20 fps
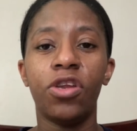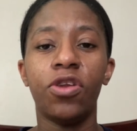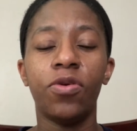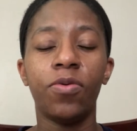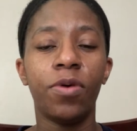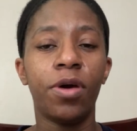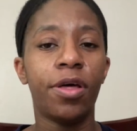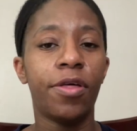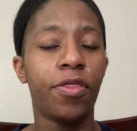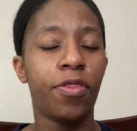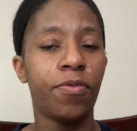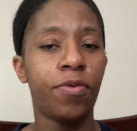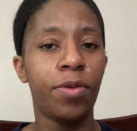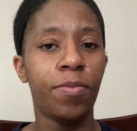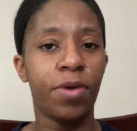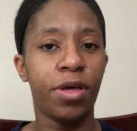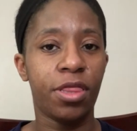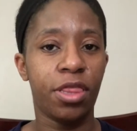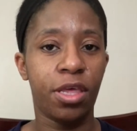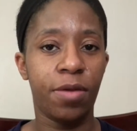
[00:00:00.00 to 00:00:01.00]
do a
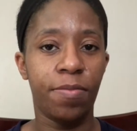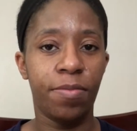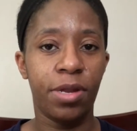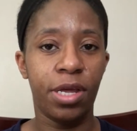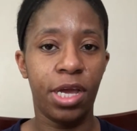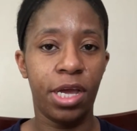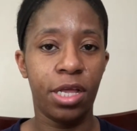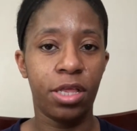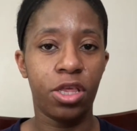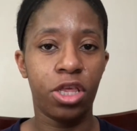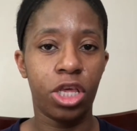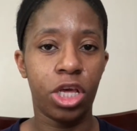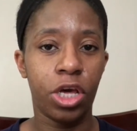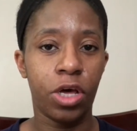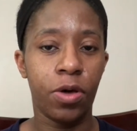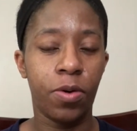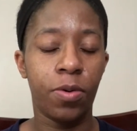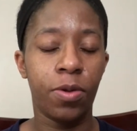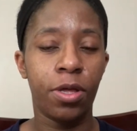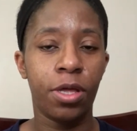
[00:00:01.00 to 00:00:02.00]
3-month update,
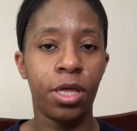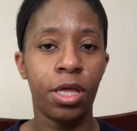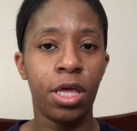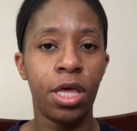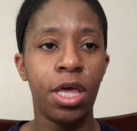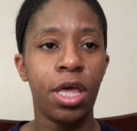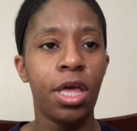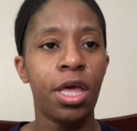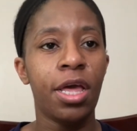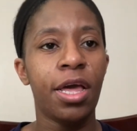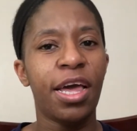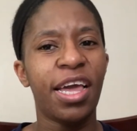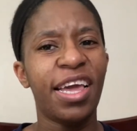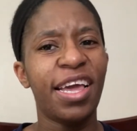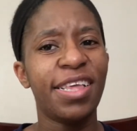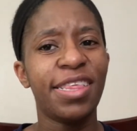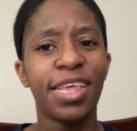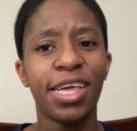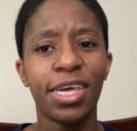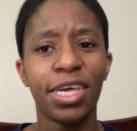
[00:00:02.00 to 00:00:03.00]
so I
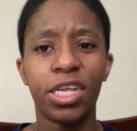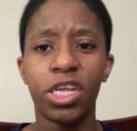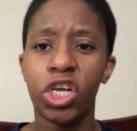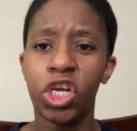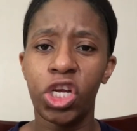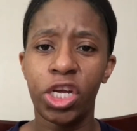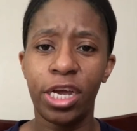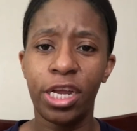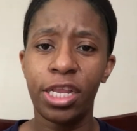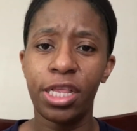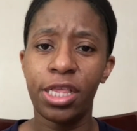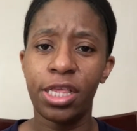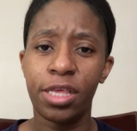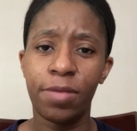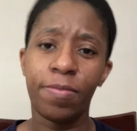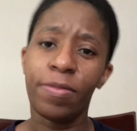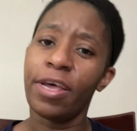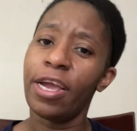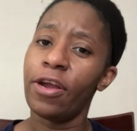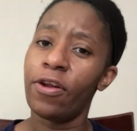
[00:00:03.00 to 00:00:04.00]
guess I could shed
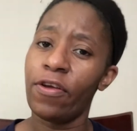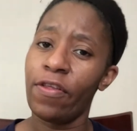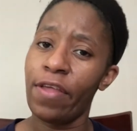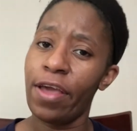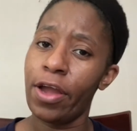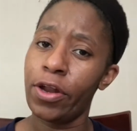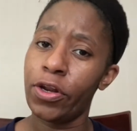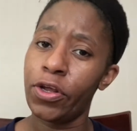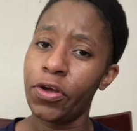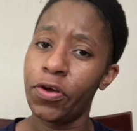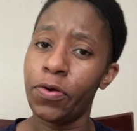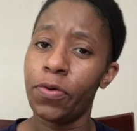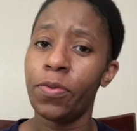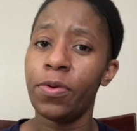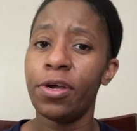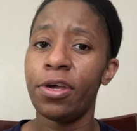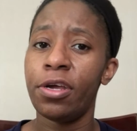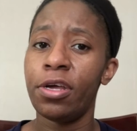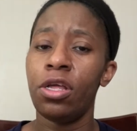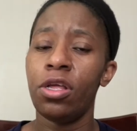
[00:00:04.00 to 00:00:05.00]
some light on that too.
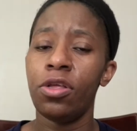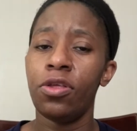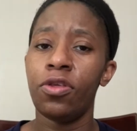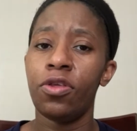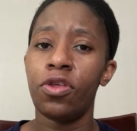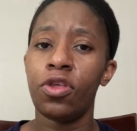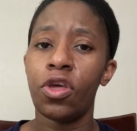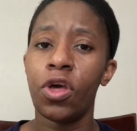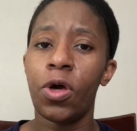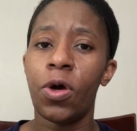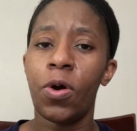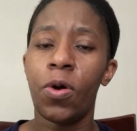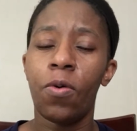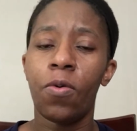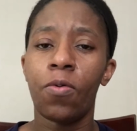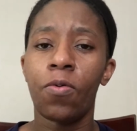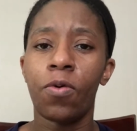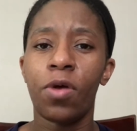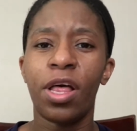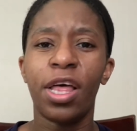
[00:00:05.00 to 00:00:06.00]

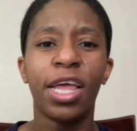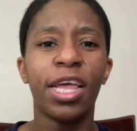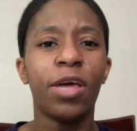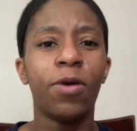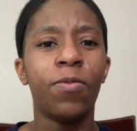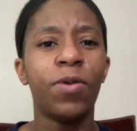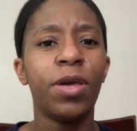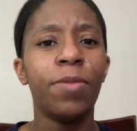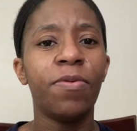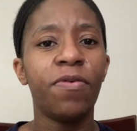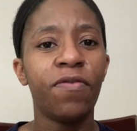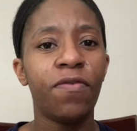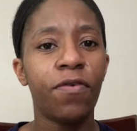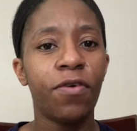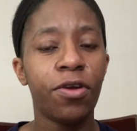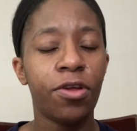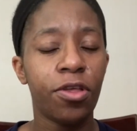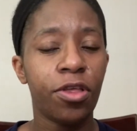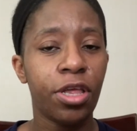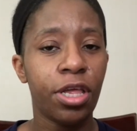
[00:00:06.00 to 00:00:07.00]
So like a week
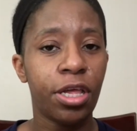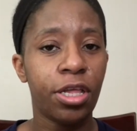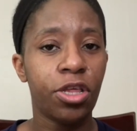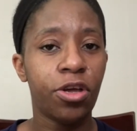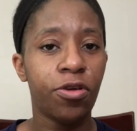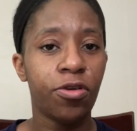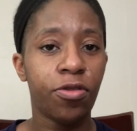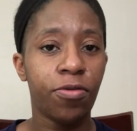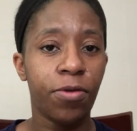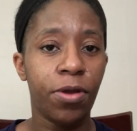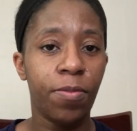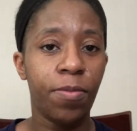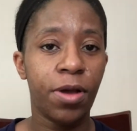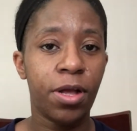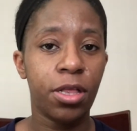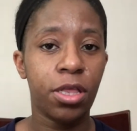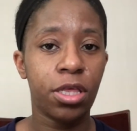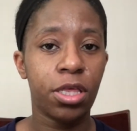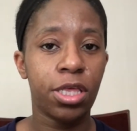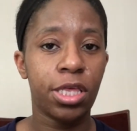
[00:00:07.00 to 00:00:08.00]
before he turned 3
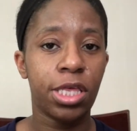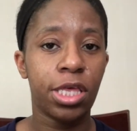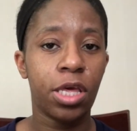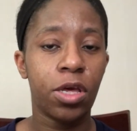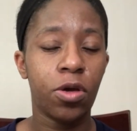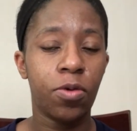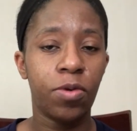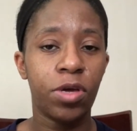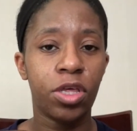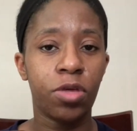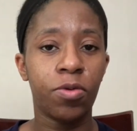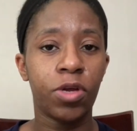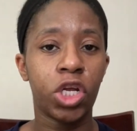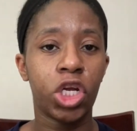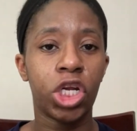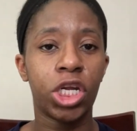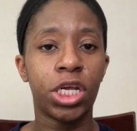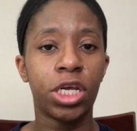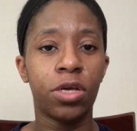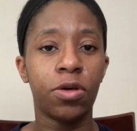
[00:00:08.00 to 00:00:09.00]
months, we
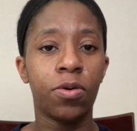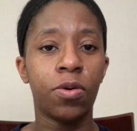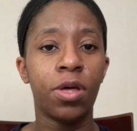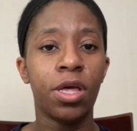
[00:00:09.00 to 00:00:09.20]
switched to